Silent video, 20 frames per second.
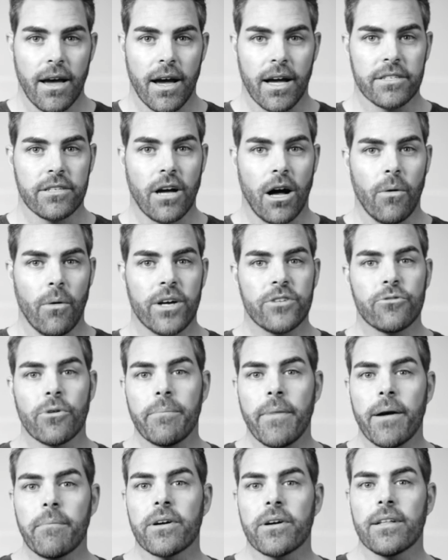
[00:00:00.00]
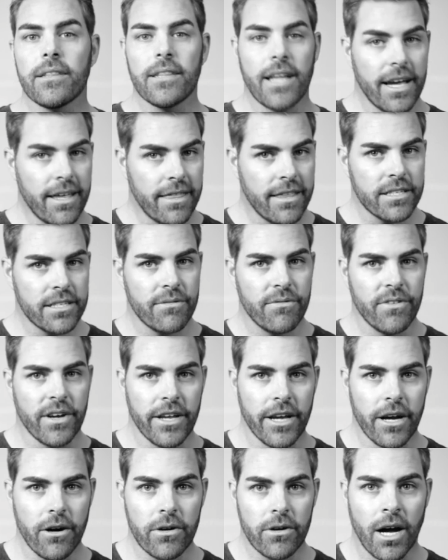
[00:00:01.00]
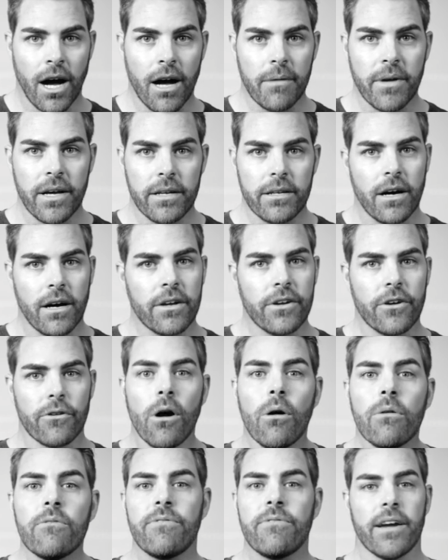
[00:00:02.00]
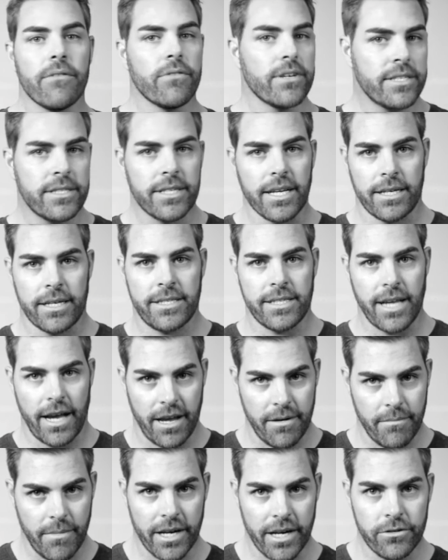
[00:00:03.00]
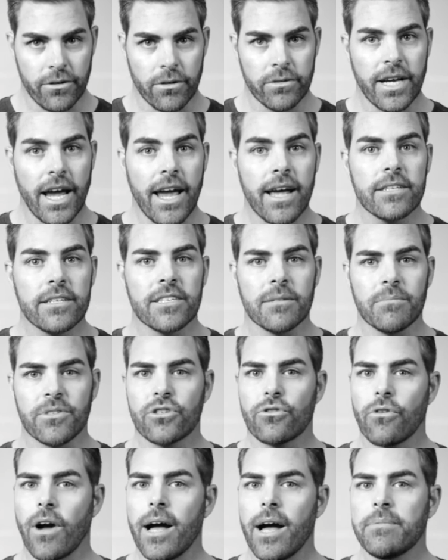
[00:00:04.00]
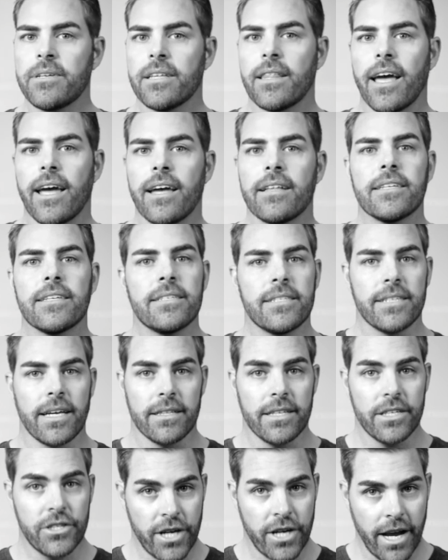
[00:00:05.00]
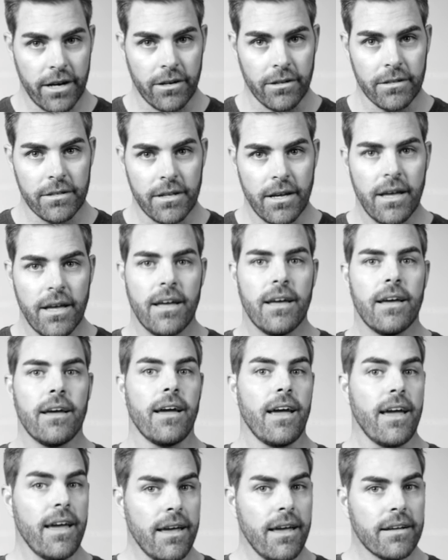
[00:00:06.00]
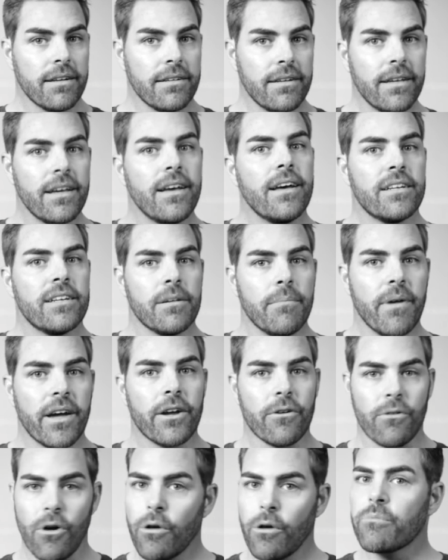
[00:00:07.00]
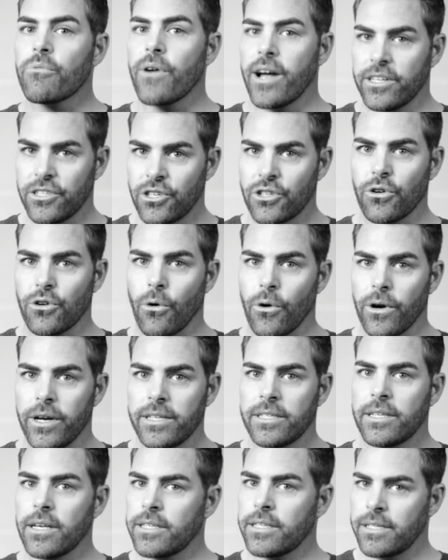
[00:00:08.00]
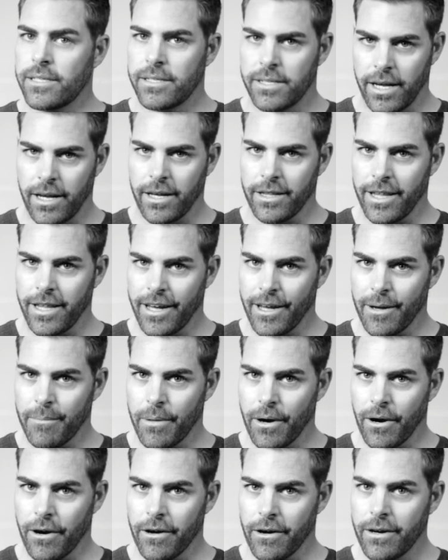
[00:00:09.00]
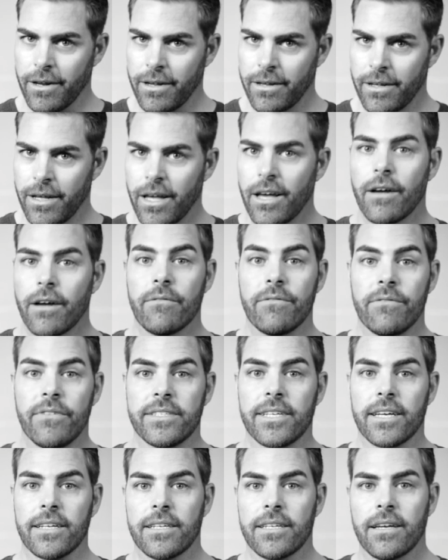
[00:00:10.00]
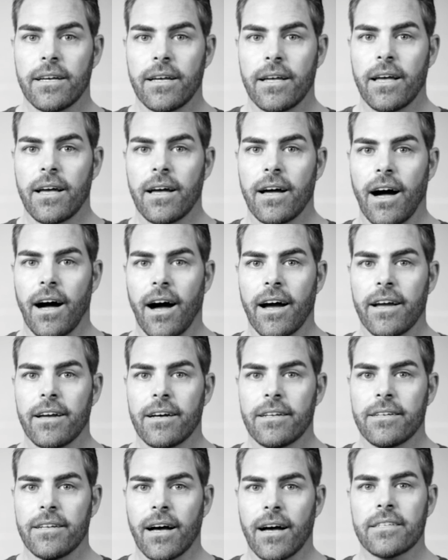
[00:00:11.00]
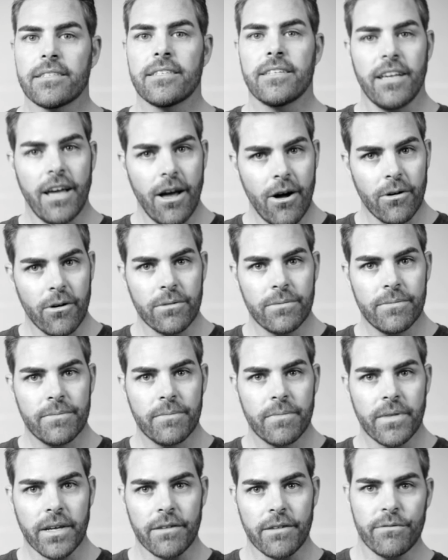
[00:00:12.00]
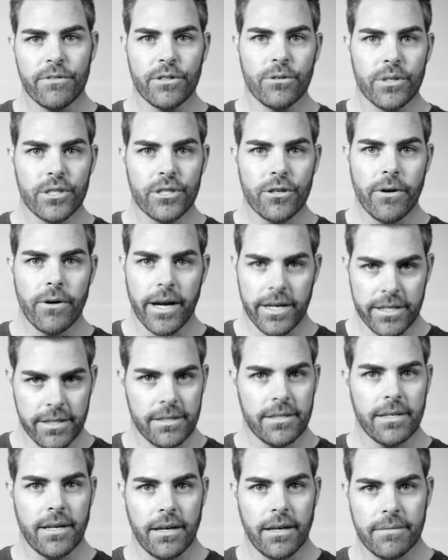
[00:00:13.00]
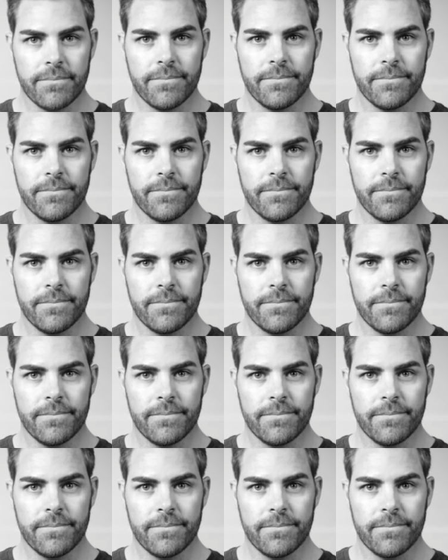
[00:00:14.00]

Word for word: As always, remember to like this video, comment on your own favorite 6 Second Maestros, and subscribe to the A-List Daily channel and to make your own brand stories sing like a bird, visit ion.co, the influencer agency.